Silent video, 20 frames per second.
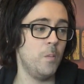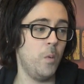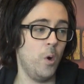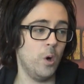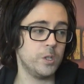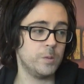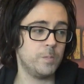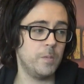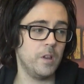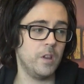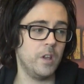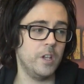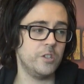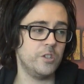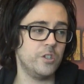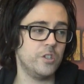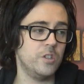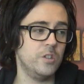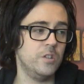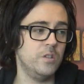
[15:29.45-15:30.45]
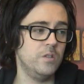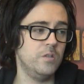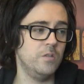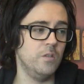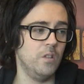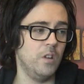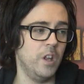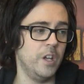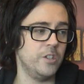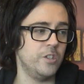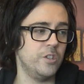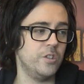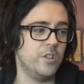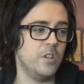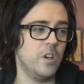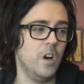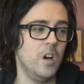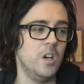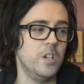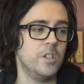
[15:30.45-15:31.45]
Possibly
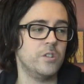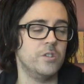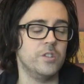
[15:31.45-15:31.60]
Lich Guard,